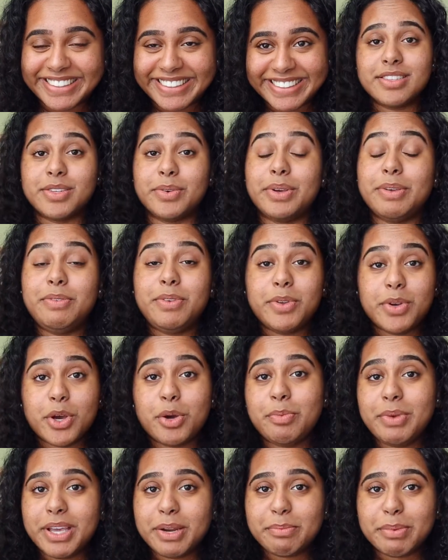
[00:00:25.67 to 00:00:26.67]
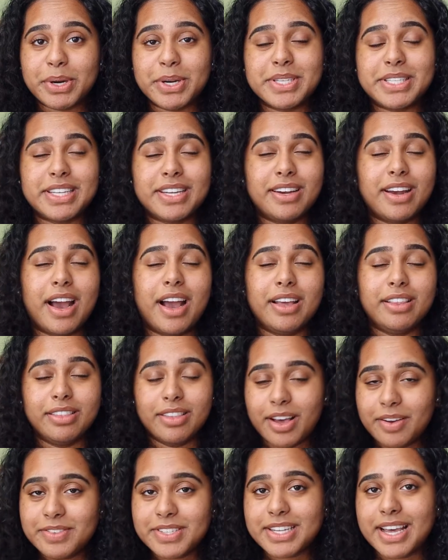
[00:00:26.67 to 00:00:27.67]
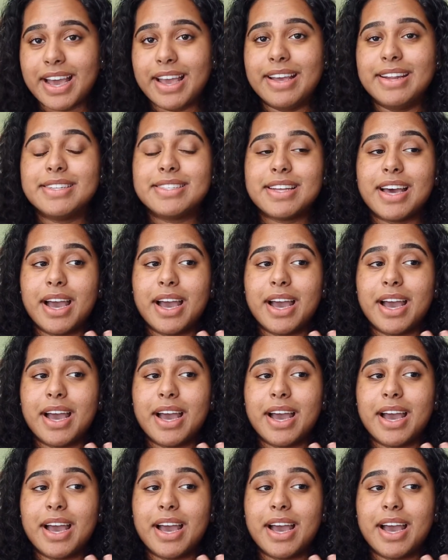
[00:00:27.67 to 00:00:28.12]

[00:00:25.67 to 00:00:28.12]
So if you know me in person, I love science.